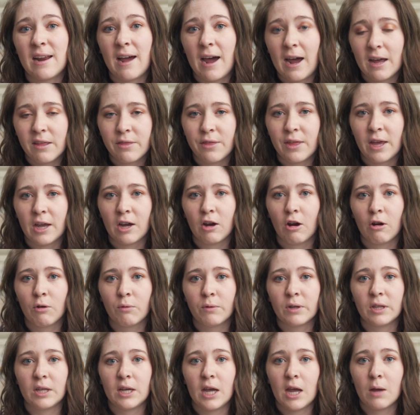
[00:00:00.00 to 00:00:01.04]
I think are
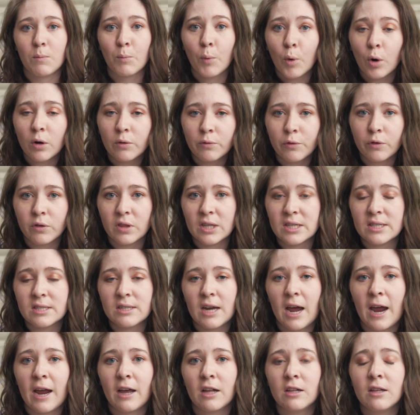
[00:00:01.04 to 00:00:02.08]
really important for this
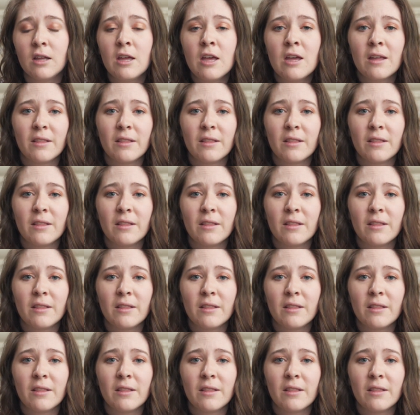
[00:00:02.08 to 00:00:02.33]
style.